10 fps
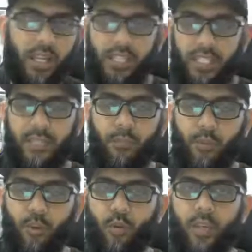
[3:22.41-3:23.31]
Just
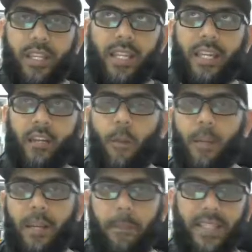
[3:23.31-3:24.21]
moving,
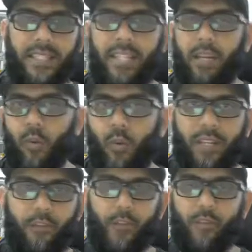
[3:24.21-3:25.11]
copy and pasting and
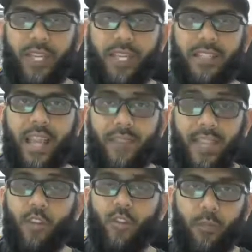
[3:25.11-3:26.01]
moving few things, and
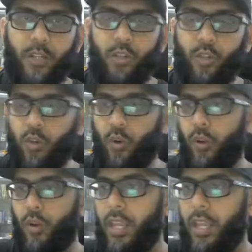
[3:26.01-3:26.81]
then you should be good to go.